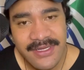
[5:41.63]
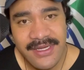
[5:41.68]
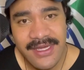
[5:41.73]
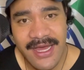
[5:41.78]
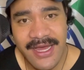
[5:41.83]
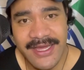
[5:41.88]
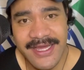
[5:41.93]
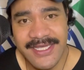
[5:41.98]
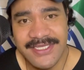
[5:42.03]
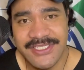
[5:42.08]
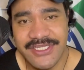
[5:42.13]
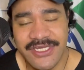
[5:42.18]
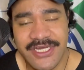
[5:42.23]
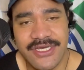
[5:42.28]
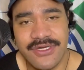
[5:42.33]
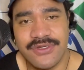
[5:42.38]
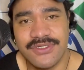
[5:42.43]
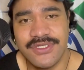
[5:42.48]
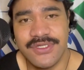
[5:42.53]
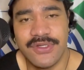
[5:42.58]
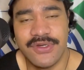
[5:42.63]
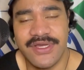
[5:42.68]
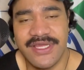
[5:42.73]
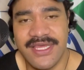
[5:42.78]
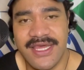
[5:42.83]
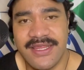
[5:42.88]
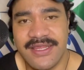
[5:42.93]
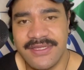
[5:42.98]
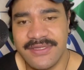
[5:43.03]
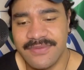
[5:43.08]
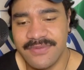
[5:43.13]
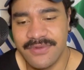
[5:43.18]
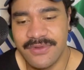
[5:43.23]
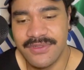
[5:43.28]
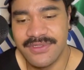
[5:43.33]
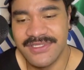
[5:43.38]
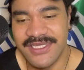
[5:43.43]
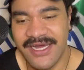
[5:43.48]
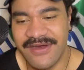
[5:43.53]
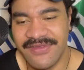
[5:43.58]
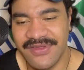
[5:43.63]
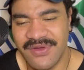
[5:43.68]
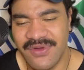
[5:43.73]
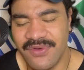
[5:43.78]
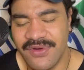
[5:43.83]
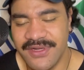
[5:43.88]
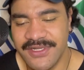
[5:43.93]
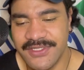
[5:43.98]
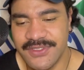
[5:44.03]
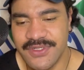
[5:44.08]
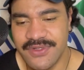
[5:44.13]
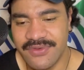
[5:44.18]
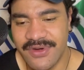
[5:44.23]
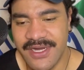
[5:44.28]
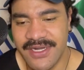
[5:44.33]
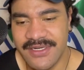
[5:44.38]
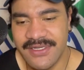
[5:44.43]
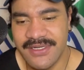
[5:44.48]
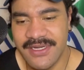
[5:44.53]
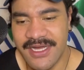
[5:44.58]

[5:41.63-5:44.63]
I guess you can also look at the other side of the coin too, right?